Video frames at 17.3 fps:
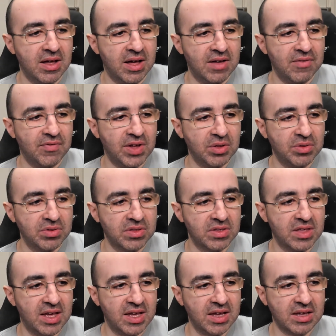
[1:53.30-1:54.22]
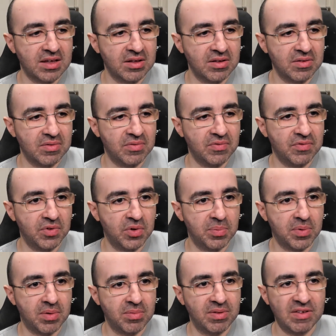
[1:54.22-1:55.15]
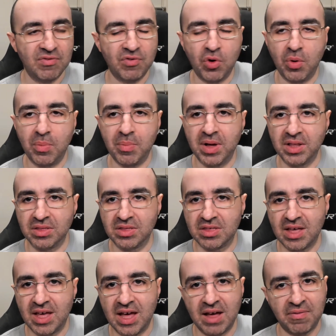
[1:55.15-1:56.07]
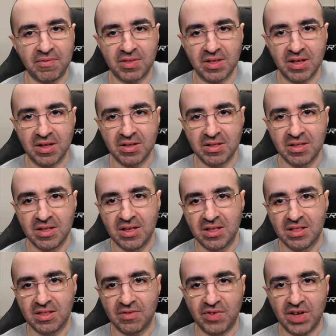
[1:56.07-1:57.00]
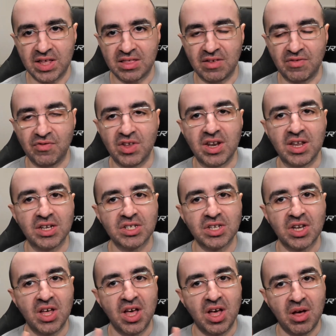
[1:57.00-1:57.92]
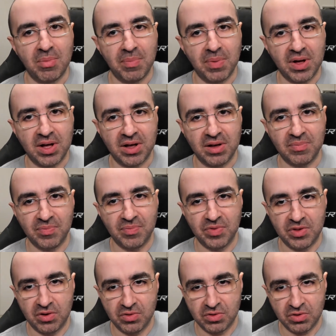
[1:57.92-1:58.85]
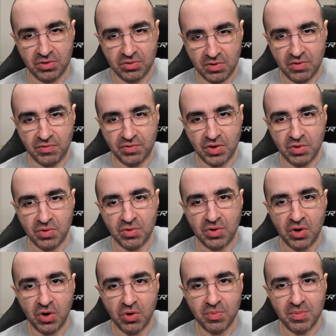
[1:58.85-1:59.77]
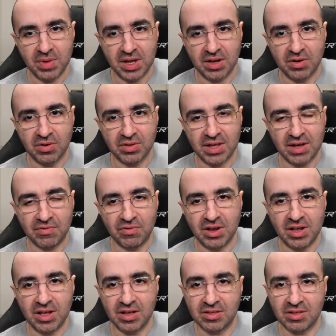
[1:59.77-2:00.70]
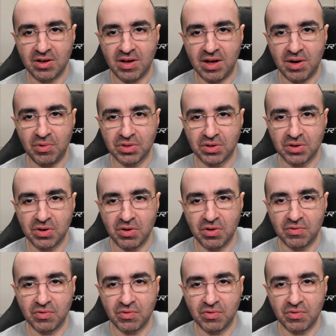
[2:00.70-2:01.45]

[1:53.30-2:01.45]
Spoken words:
felt sick for probably 4 months after the fasting finished. But those of you who know me know that 3 years ago I wasn't going